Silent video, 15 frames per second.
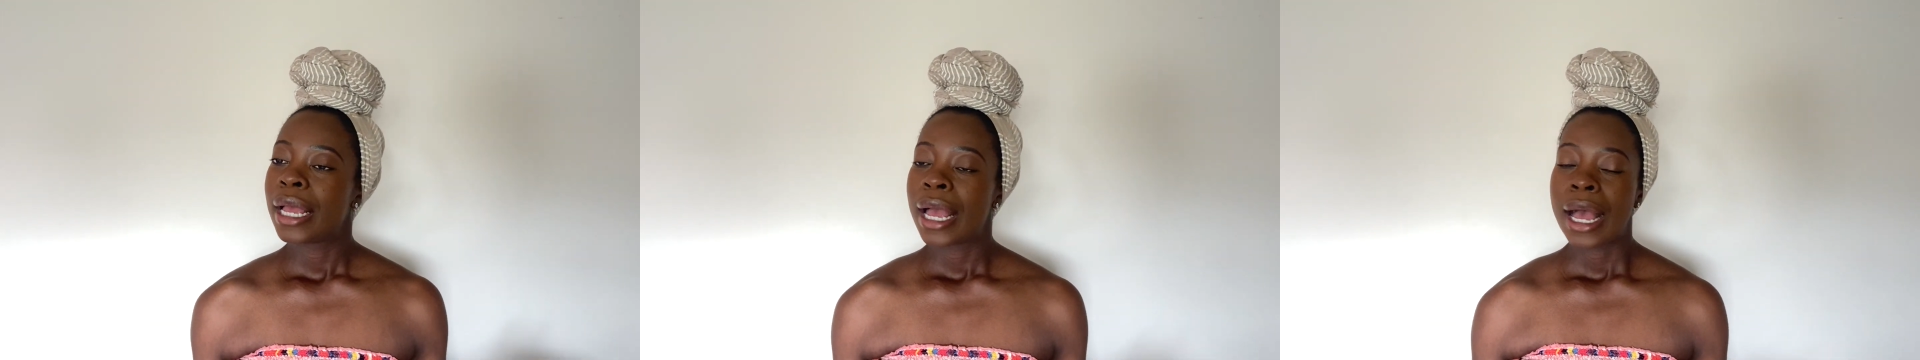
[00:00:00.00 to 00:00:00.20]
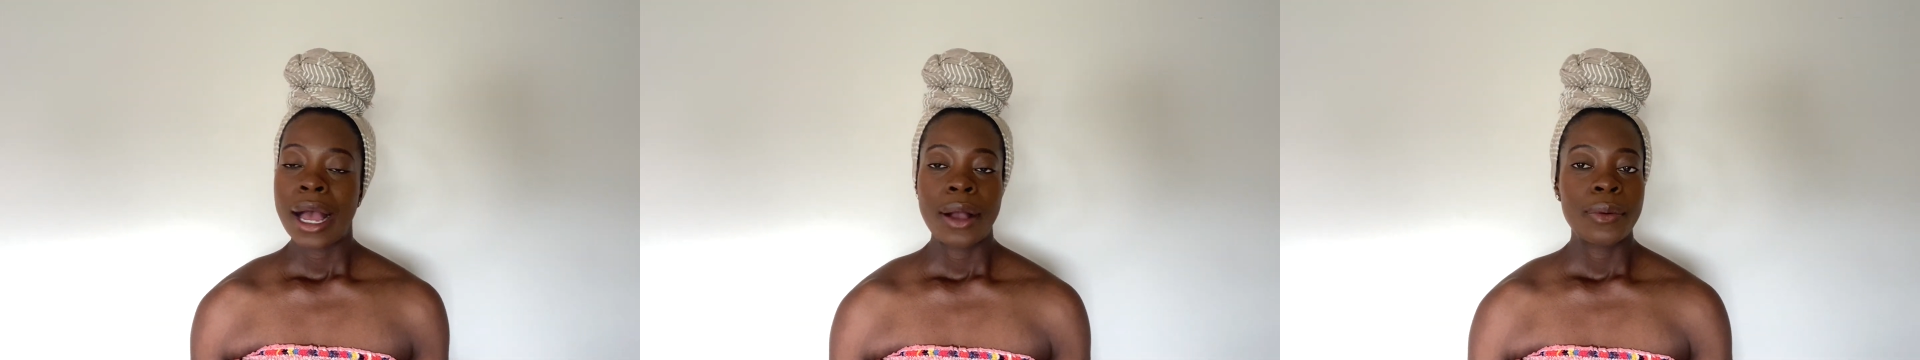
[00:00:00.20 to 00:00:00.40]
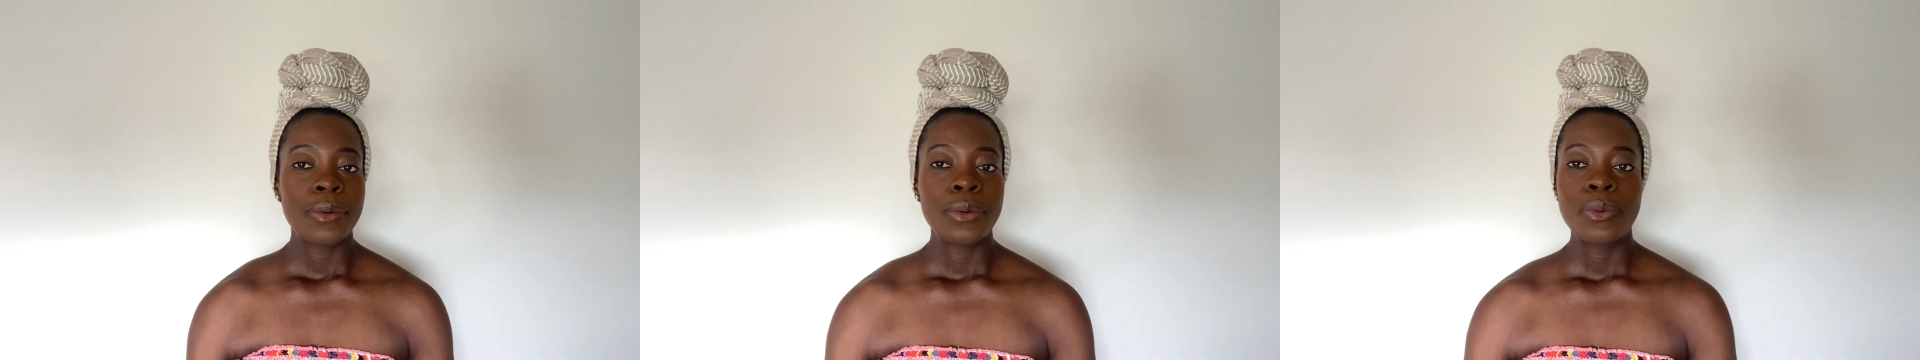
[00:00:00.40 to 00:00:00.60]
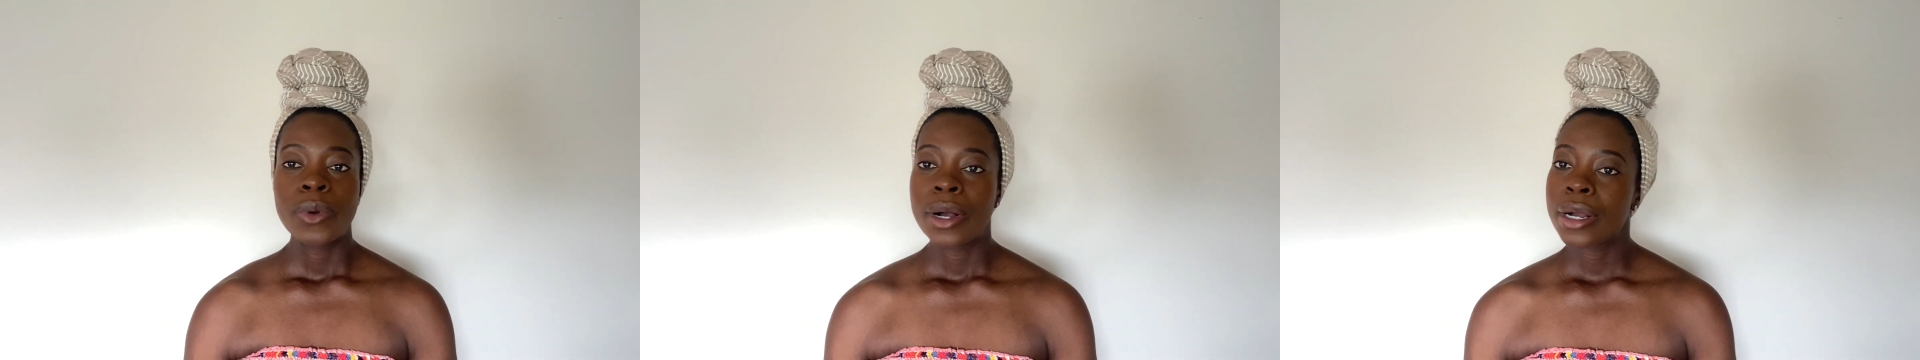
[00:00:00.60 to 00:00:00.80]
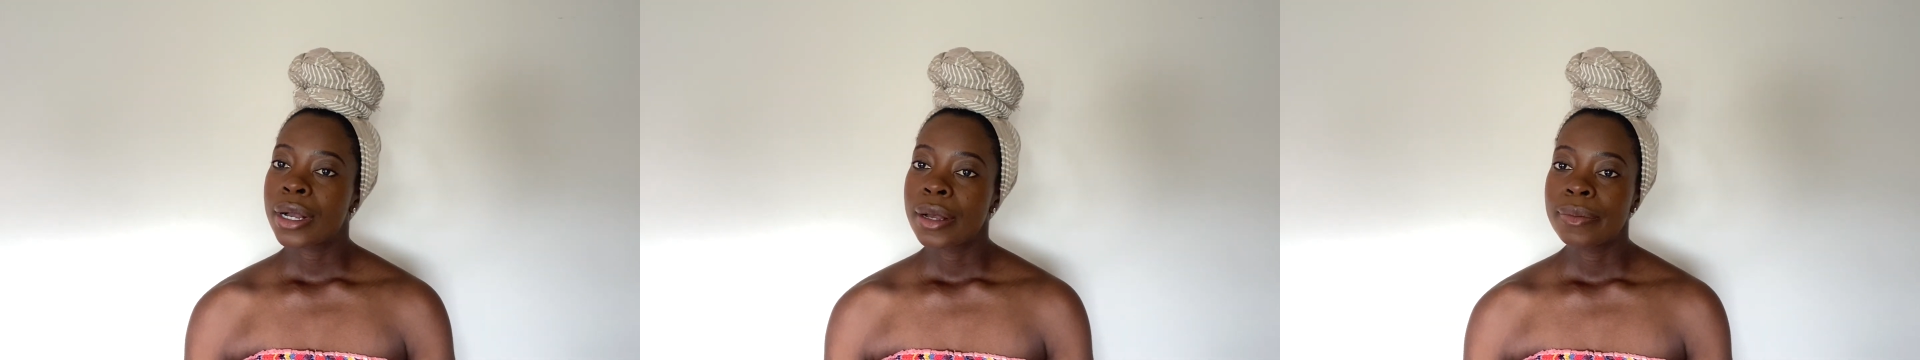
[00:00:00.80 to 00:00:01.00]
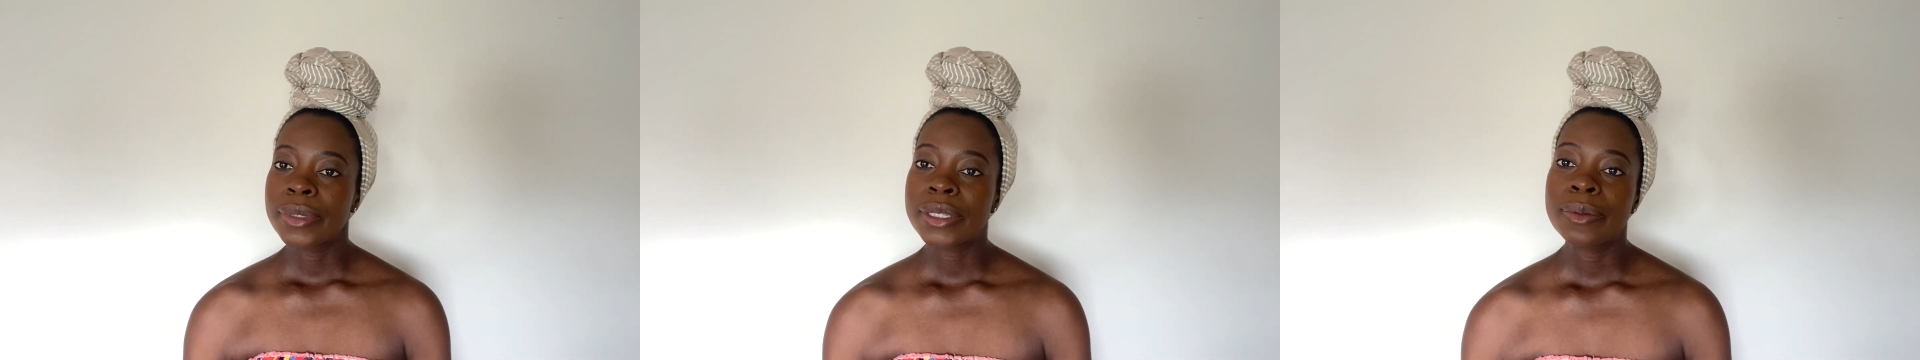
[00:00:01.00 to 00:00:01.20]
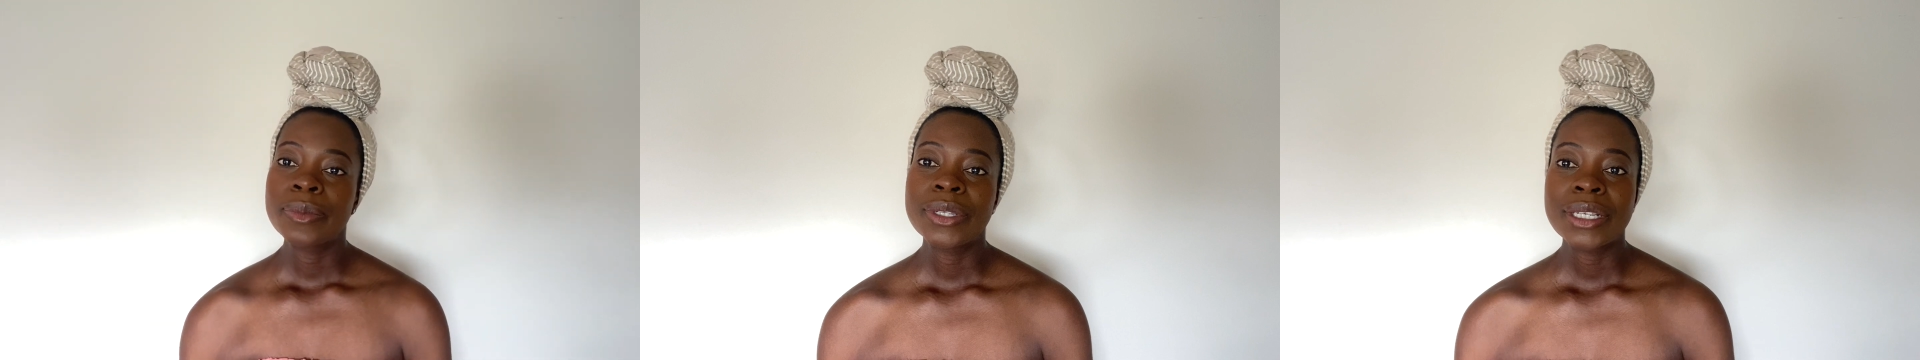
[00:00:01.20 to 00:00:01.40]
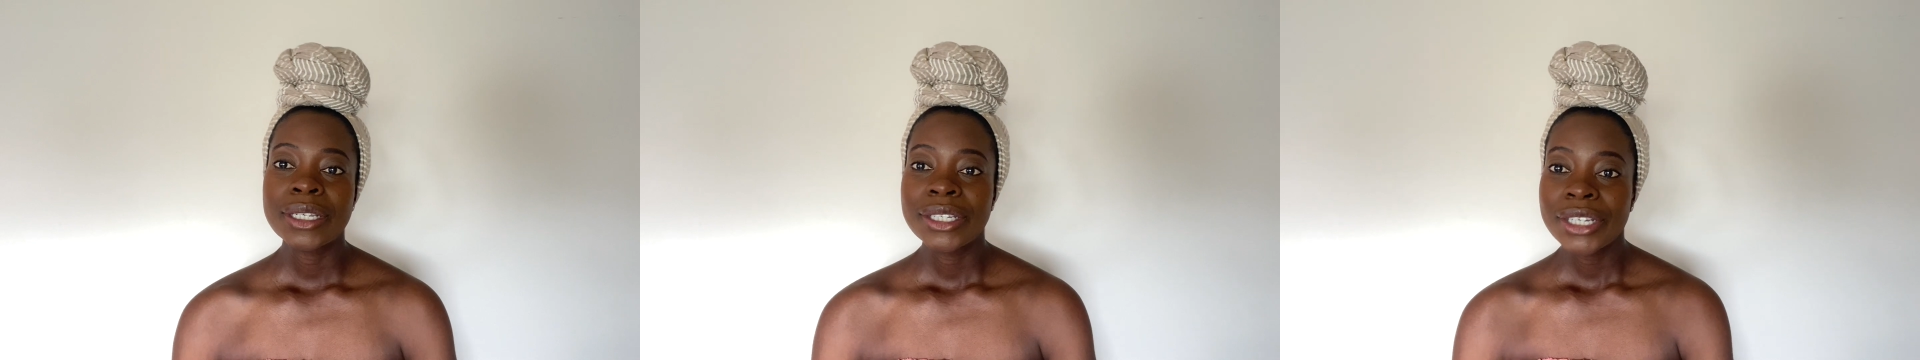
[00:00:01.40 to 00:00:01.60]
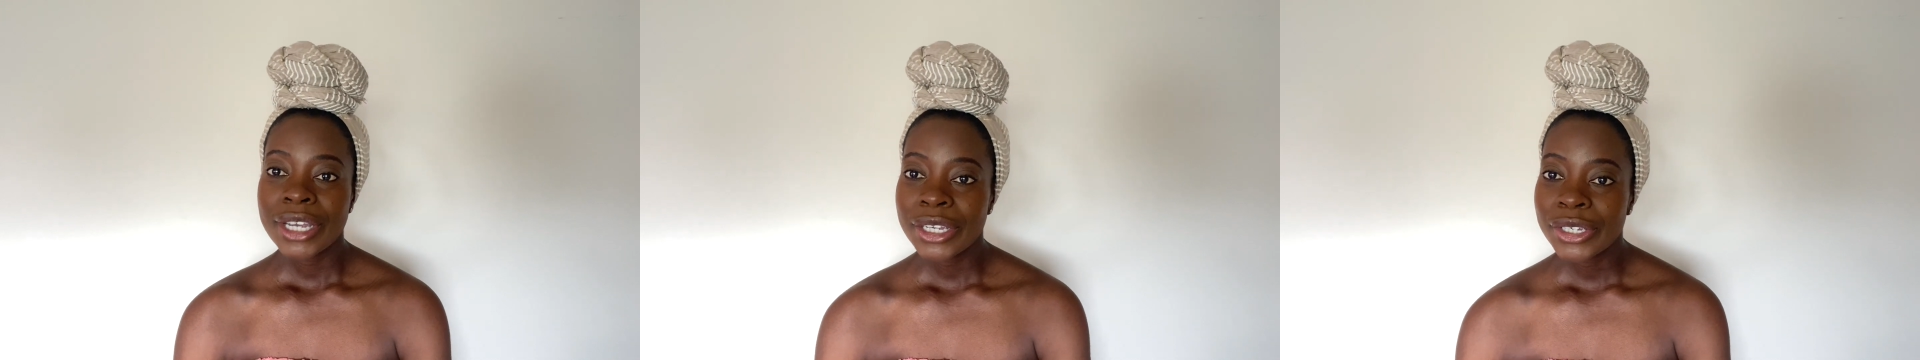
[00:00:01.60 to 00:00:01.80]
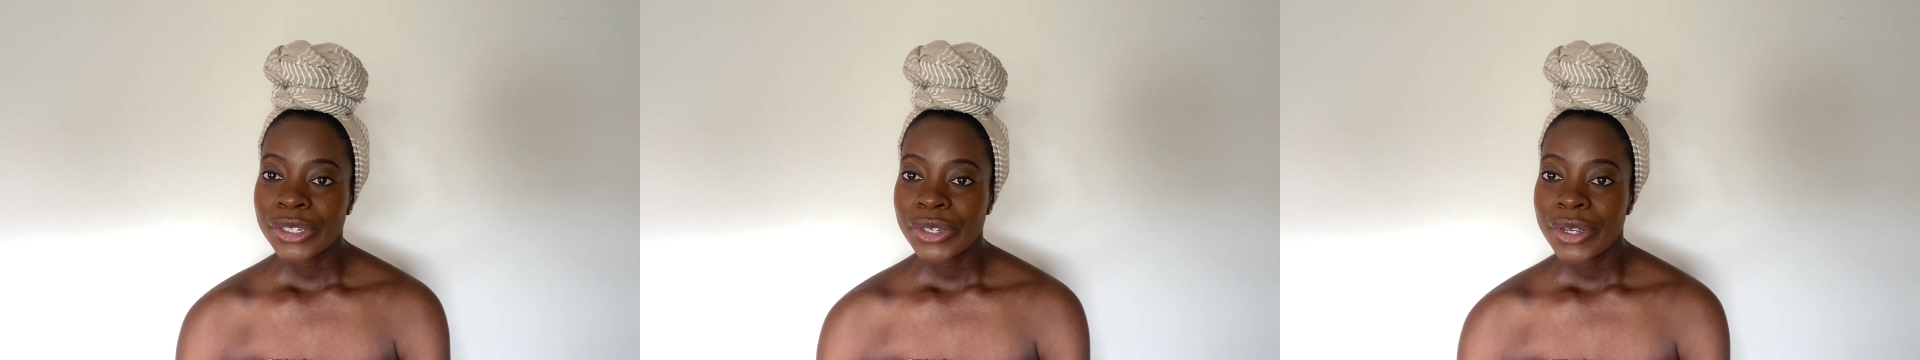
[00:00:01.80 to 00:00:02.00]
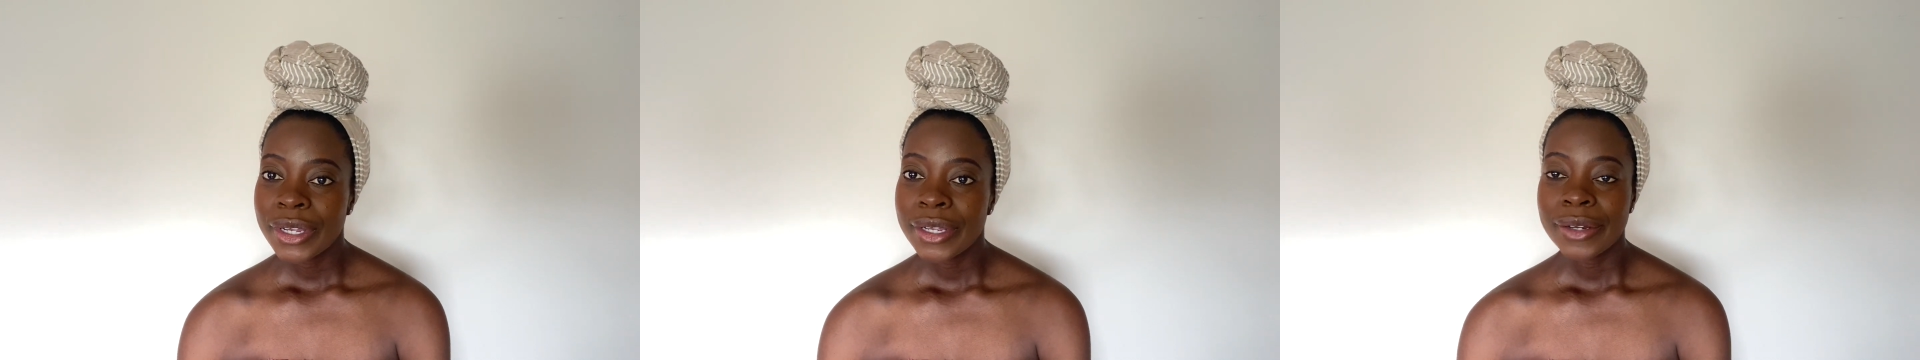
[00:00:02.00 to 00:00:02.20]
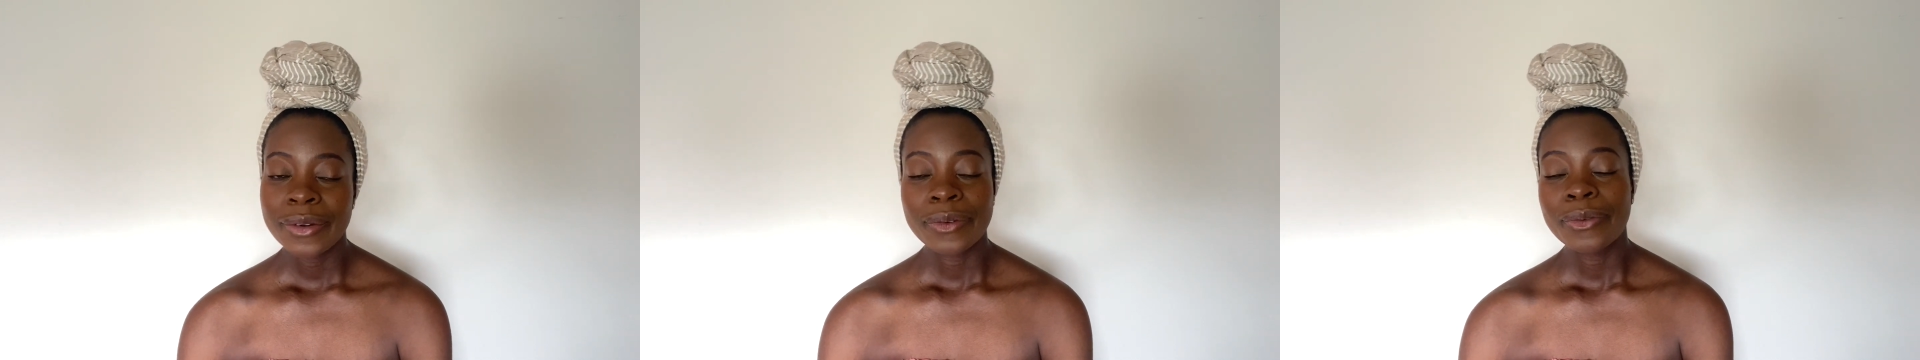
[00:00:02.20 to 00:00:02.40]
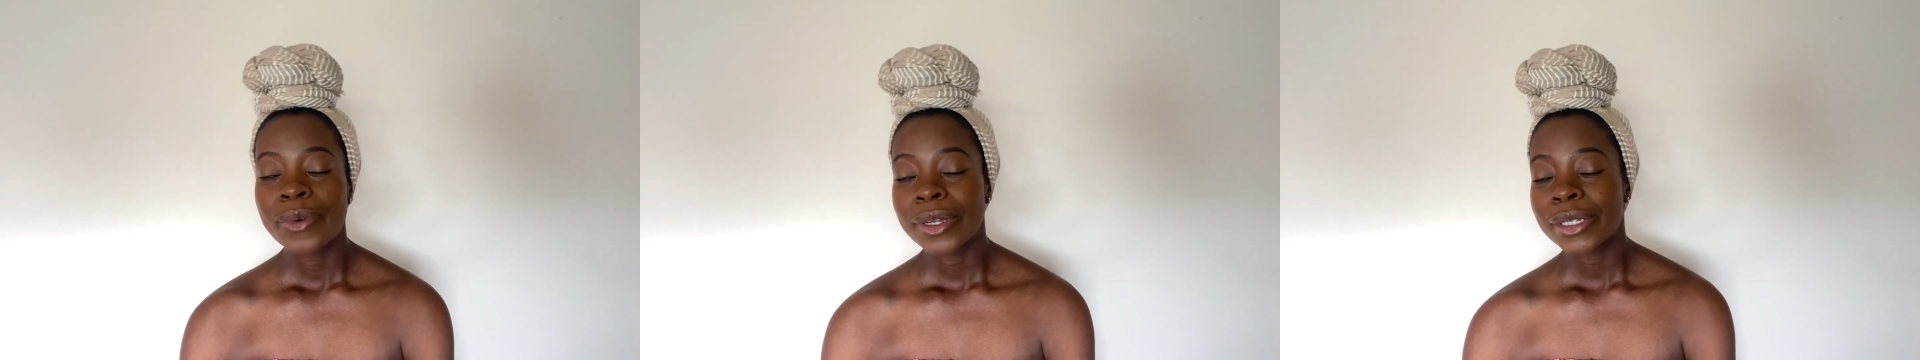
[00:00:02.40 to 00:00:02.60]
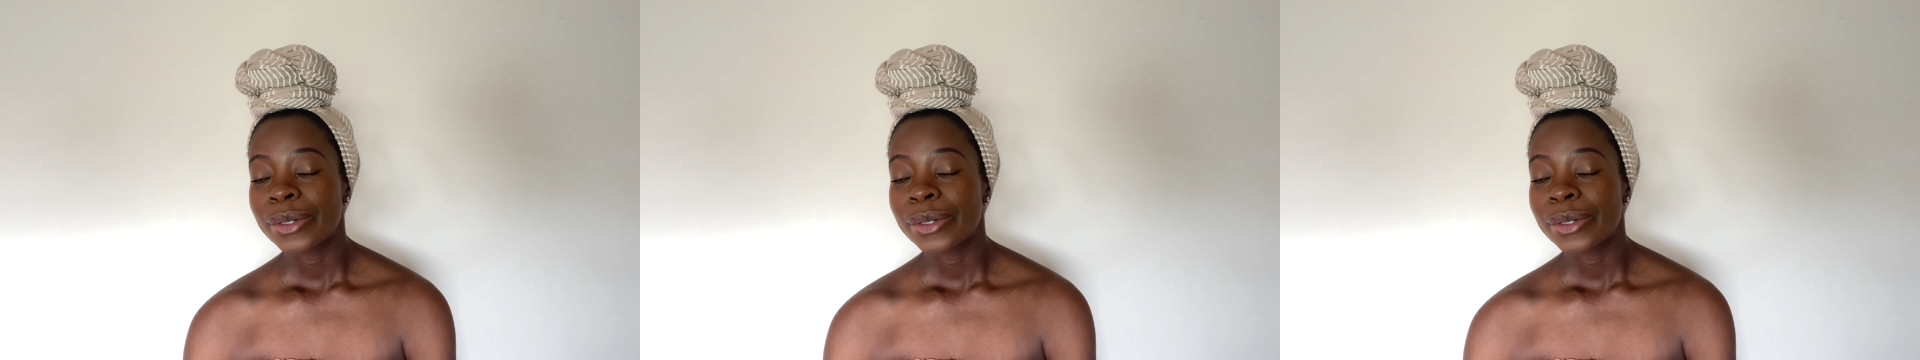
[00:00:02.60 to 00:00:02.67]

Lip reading: I will welcome some suggestion of what